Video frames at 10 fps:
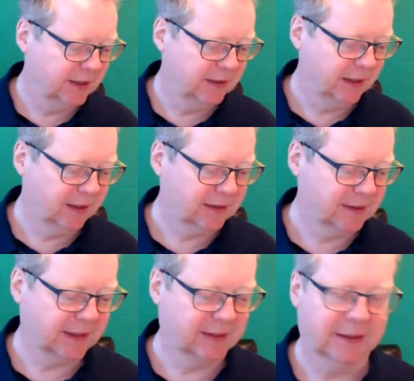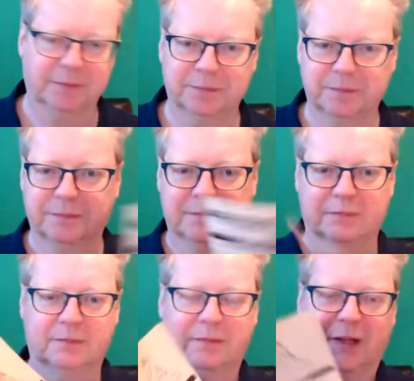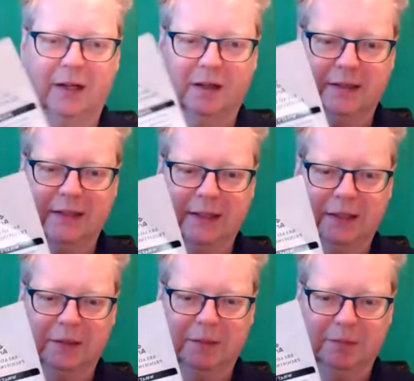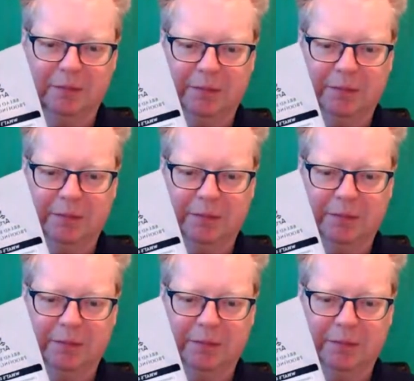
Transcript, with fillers: Uh, Artisanka, Artisanka